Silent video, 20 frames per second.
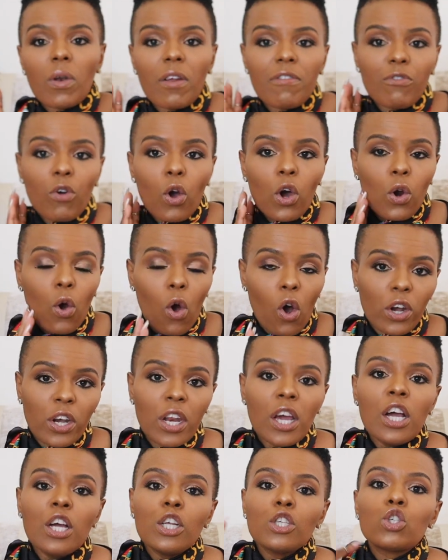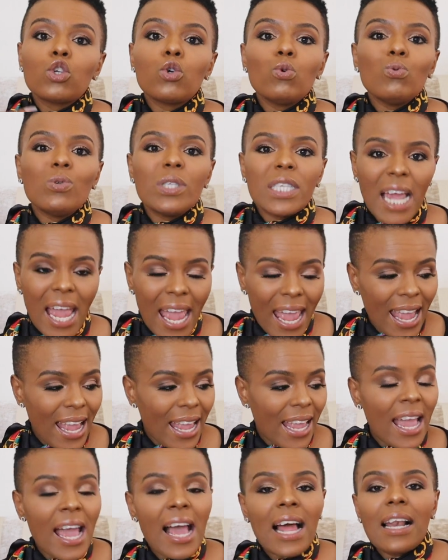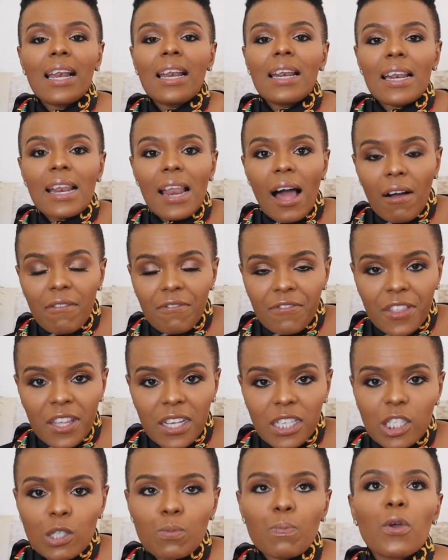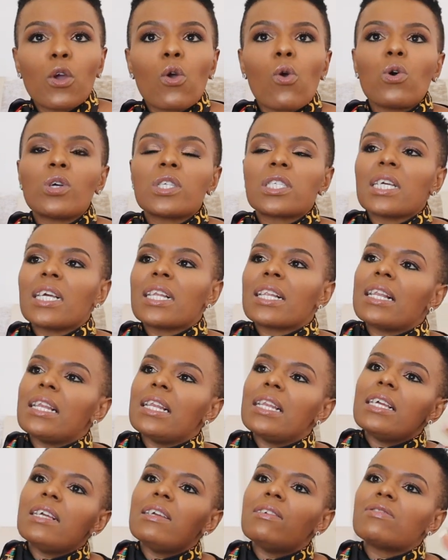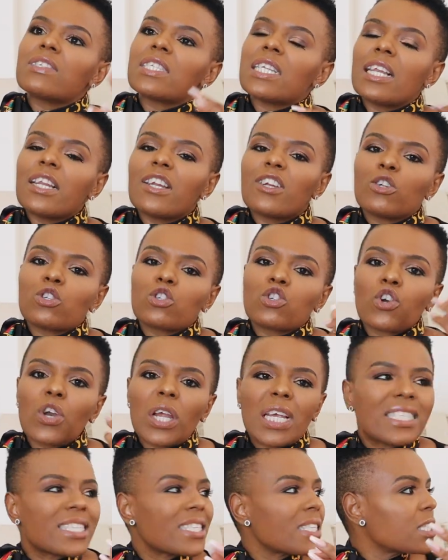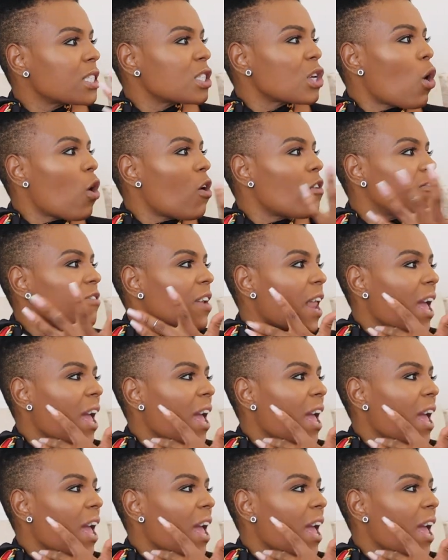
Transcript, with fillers: what I've got on today. Love this because it leaves little traces of